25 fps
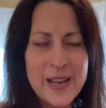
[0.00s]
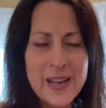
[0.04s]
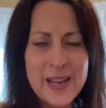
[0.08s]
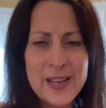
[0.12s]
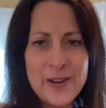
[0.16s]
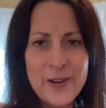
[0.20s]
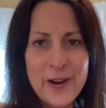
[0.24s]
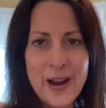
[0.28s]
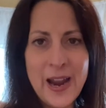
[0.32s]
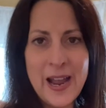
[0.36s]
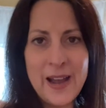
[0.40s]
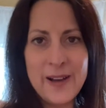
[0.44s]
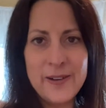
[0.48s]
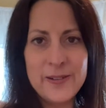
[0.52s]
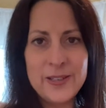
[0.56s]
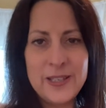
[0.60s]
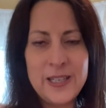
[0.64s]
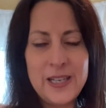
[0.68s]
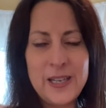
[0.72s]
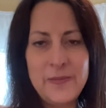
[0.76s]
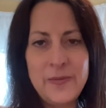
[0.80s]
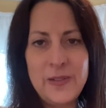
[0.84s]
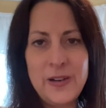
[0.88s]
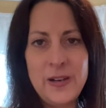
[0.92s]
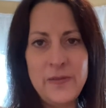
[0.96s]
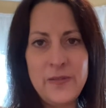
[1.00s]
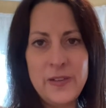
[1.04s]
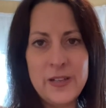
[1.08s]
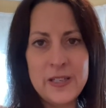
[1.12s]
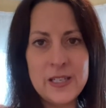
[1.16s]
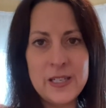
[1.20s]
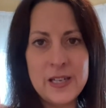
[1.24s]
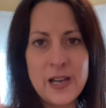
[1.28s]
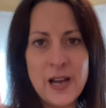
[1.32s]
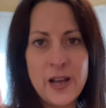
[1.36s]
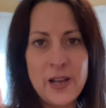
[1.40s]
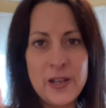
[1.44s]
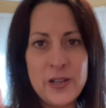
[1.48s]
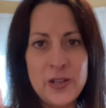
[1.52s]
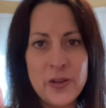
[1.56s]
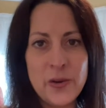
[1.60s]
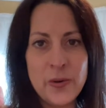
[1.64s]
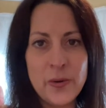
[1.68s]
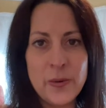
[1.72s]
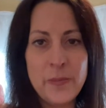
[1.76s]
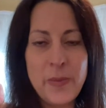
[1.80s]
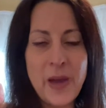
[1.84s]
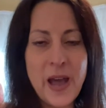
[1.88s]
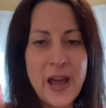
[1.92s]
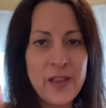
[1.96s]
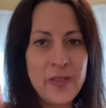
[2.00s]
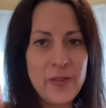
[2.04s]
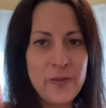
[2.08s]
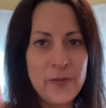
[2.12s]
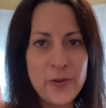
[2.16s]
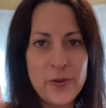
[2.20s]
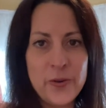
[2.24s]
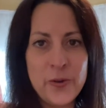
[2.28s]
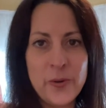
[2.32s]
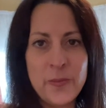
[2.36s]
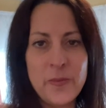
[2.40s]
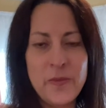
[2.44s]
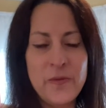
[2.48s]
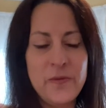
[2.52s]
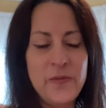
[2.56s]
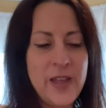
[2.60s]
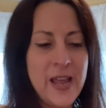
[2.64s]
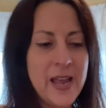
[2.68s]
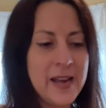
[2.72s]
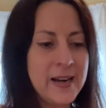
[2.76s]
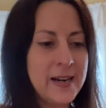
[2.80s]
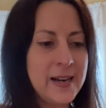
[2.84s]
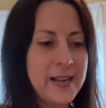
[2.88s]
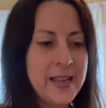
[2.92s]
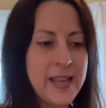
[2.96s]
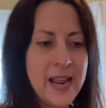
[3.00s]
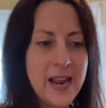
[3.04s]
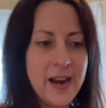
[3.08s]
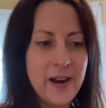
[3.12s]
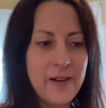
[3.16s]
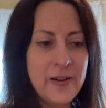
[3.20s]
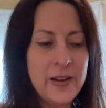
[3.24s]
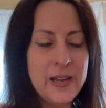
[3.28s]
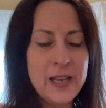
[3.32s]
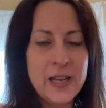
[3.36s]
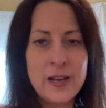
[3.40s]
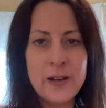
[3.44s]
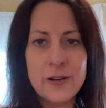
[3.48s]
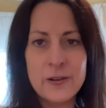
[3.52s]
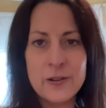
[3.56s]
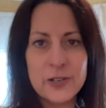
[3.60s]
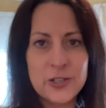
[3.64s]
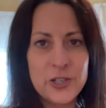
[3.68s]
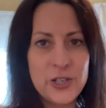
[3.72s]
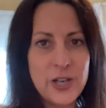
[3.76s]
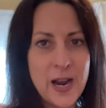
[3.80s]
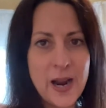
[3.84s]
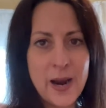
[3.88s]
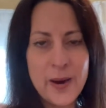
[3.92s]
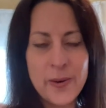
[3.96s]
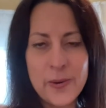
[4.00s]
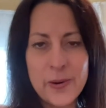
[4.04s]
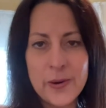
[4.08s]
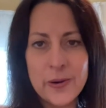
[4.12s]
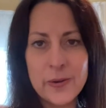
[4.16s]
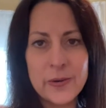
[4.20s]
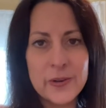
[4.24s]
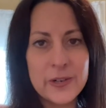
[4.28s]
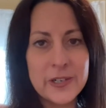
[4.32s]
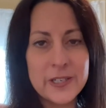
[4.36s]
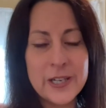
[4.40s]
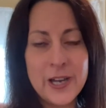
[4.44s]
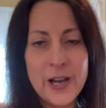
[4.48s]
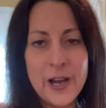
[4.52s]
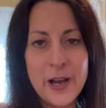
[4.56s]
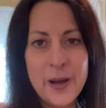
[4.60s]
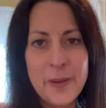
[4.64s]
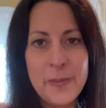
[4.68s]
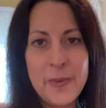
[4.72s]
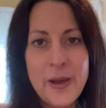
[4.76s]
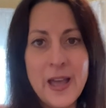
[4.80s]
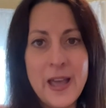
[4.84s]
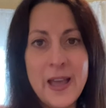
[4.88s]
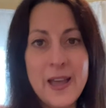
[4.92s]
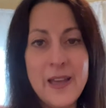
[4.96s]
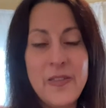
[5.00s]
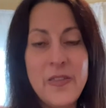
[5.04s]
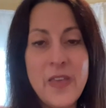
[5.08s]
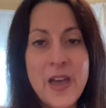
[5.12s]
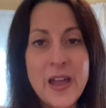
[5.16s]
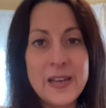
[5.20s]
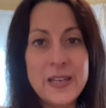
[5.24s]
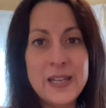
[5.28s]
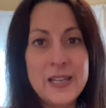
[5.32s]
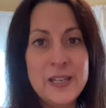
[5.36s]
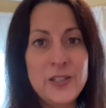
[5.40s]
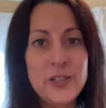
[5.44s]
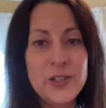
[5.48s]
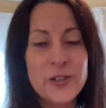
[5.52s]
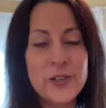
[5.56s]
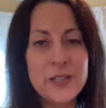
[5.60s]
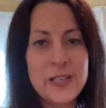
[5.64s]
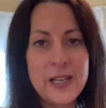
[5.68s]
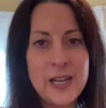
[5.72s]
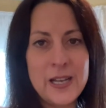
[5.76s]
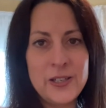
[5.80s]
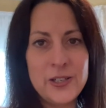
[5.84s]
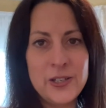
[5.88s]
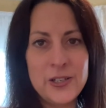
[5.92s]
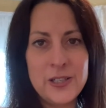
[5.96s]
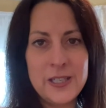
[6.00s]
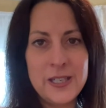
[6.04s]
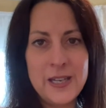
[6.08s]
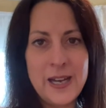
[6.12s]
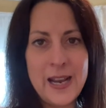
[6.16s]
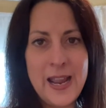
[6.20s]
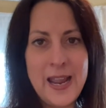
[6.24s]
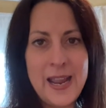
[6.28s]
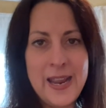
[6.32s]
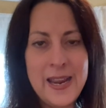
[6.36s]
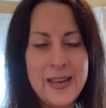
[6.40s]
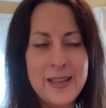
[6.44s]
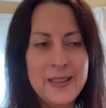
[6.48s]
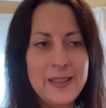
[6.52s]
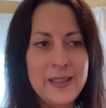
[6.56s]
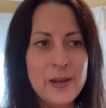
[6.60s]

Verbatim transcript: in your house, even if it's not your bathroom, vanity area, or shower, or tub that needs your attention today.